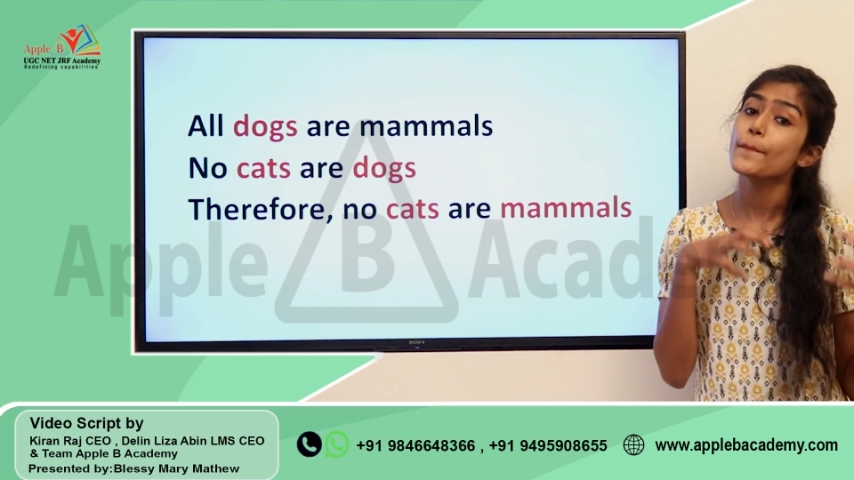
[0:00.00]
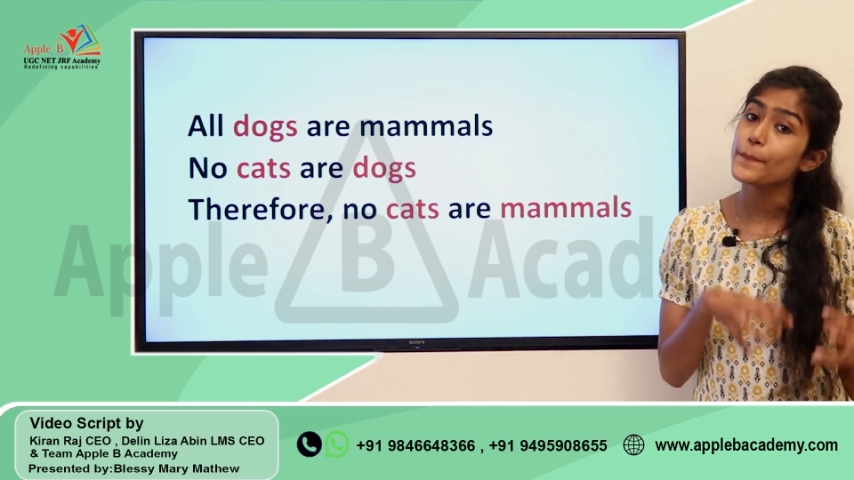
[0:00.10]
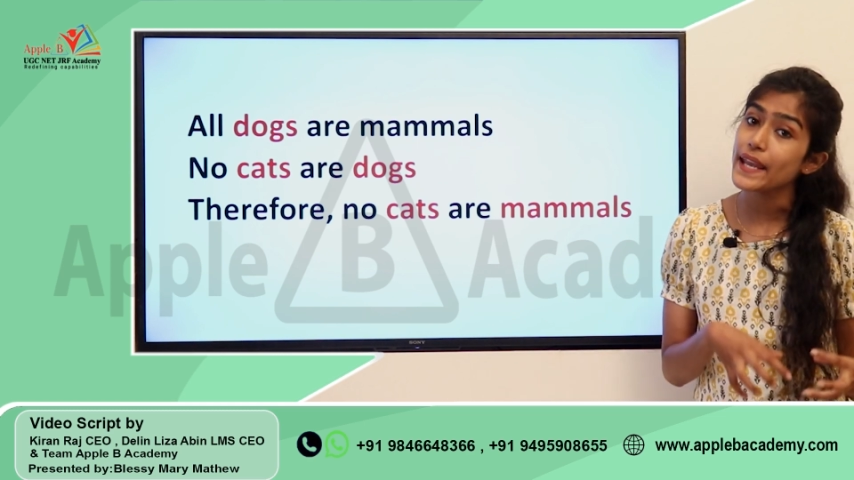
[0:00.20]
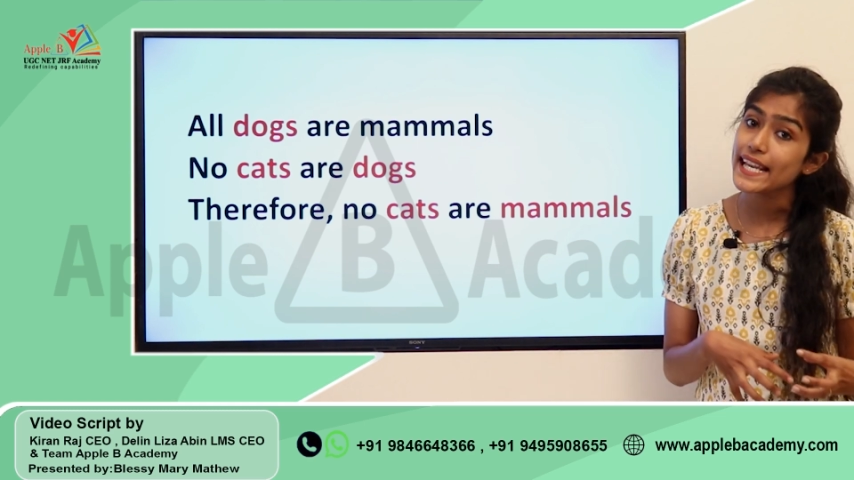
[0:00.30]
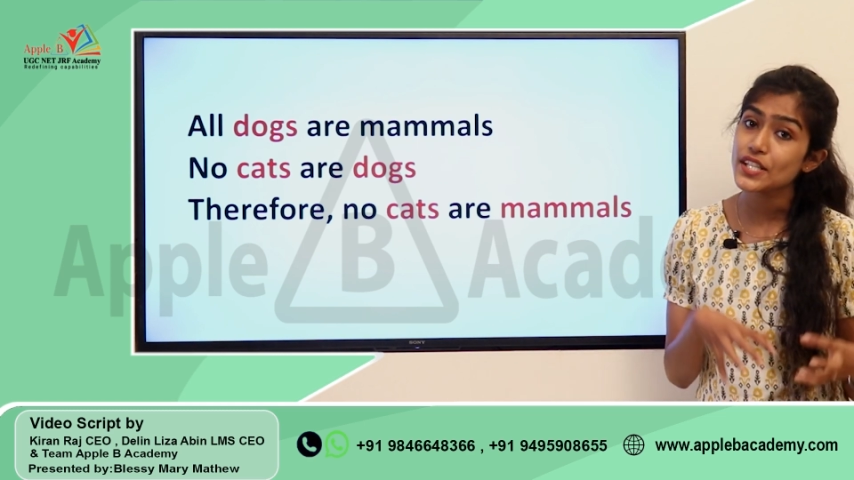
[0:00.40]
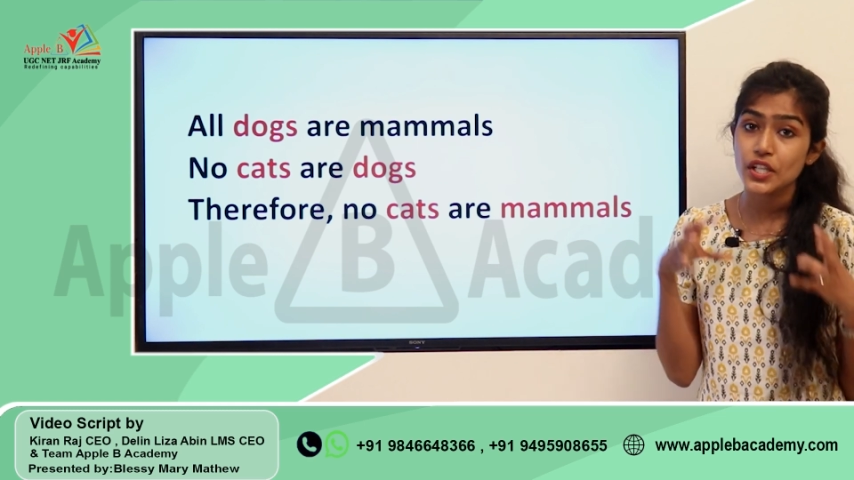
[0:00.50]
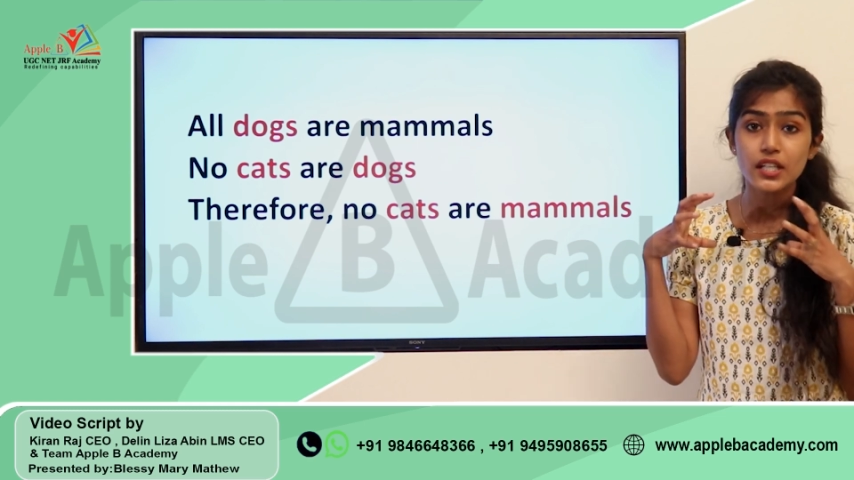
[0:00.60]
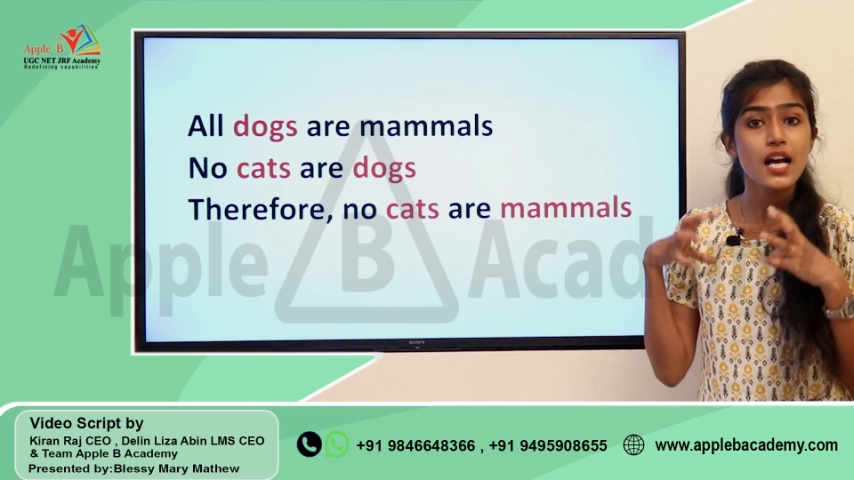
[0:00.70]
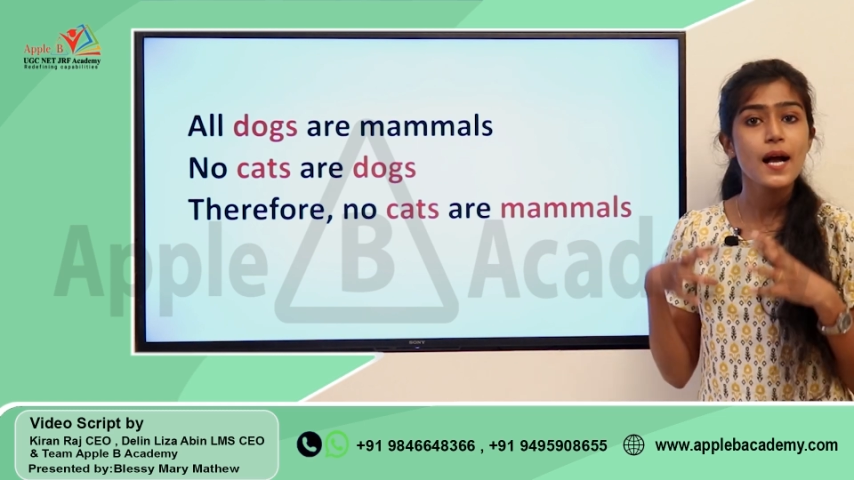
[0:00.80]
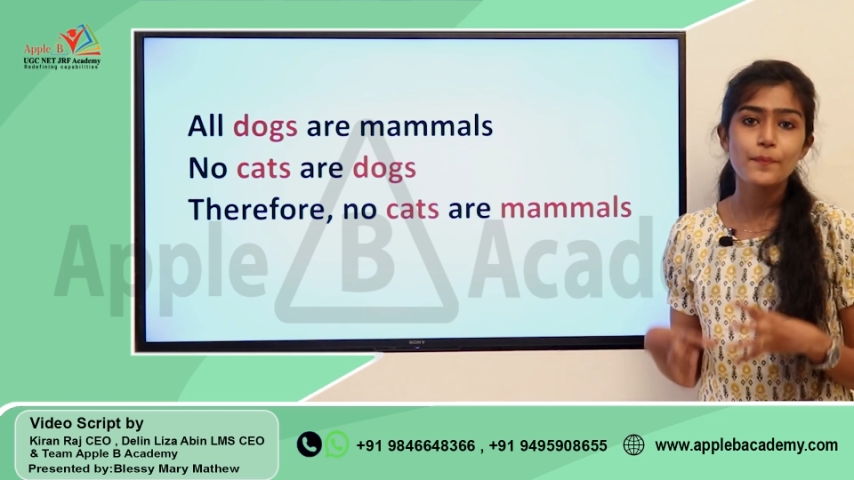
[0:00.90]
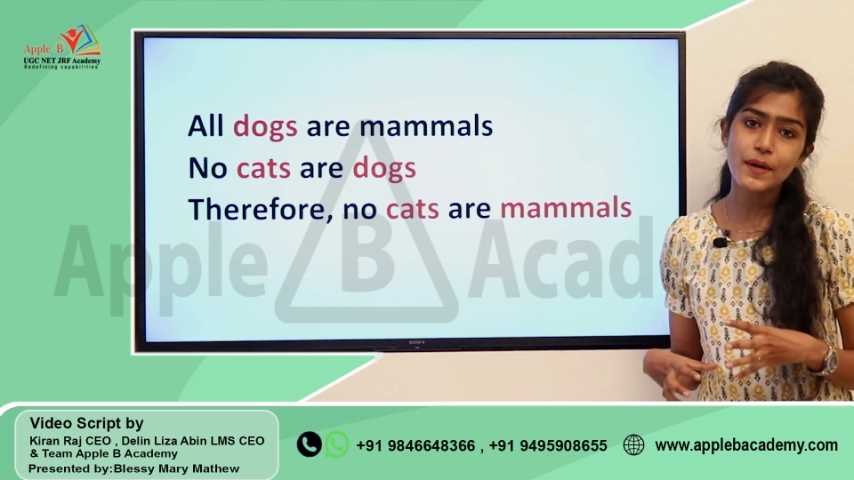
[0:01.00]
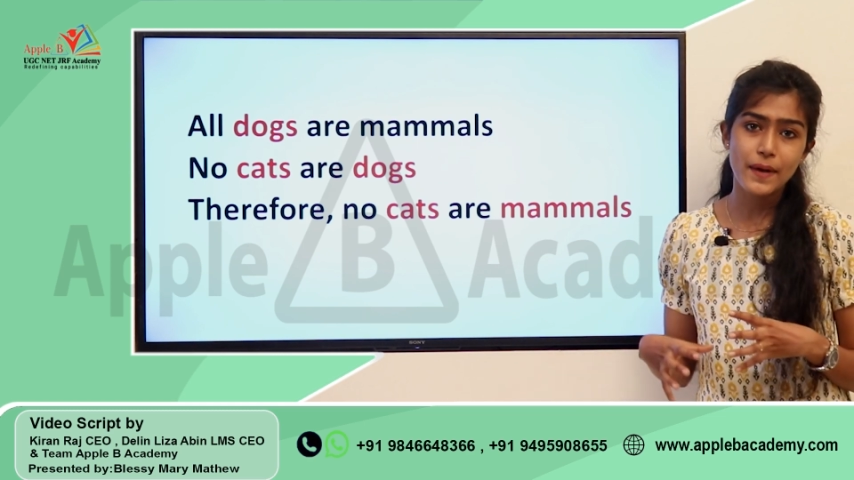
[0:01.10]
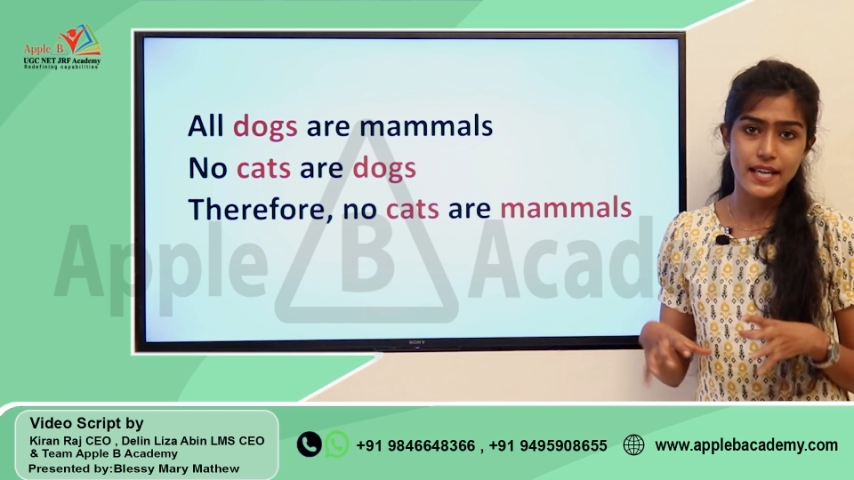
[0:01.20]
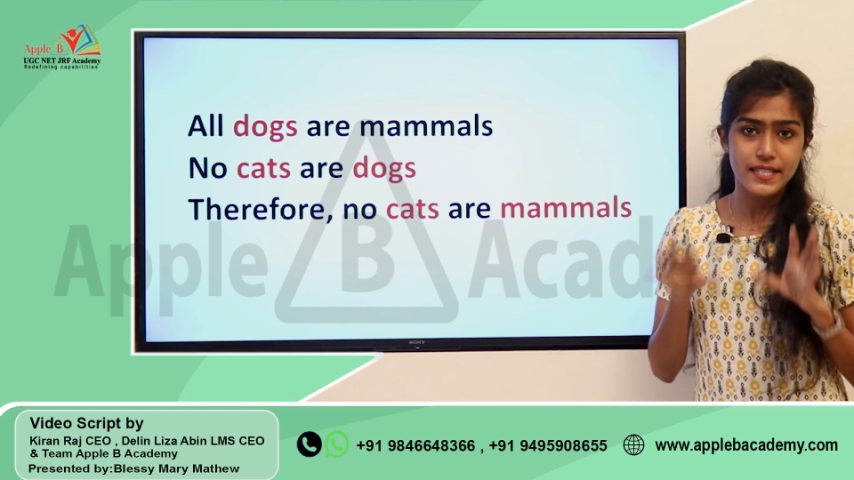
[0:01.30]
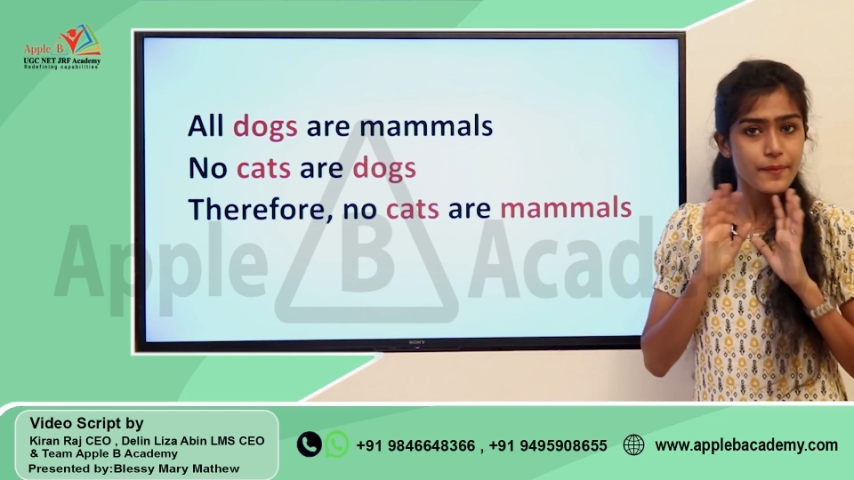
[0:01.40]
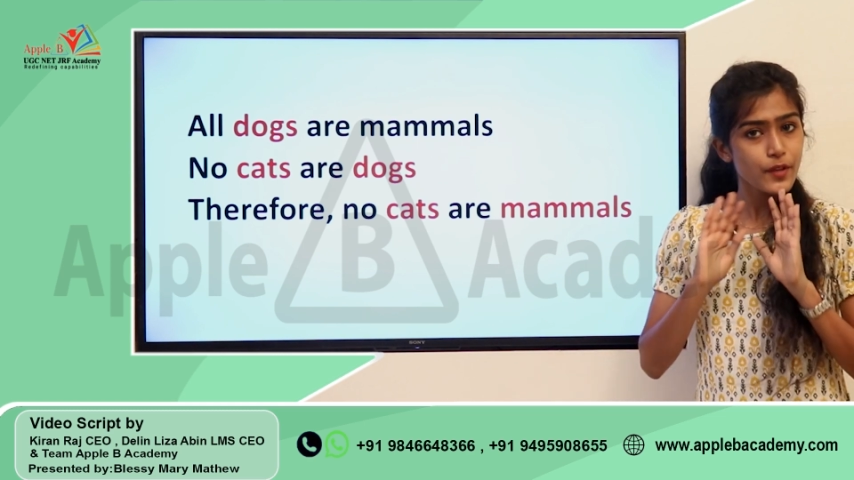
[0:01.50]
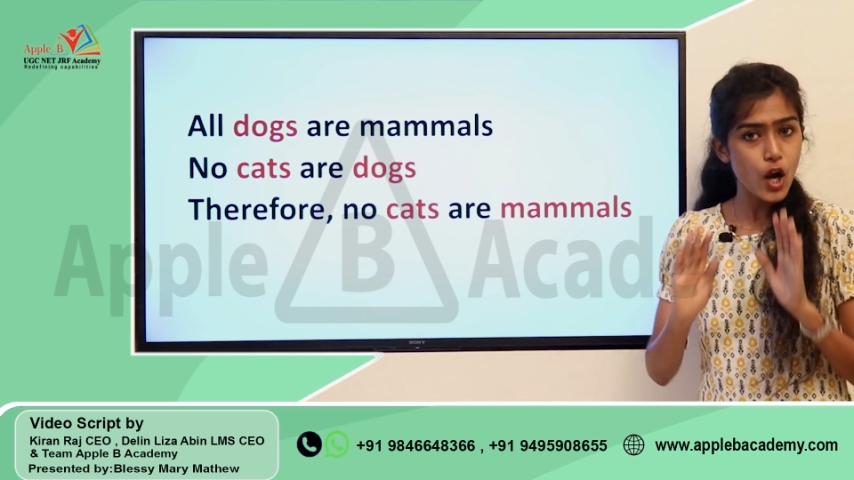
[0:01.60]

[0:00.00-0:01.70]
major premise.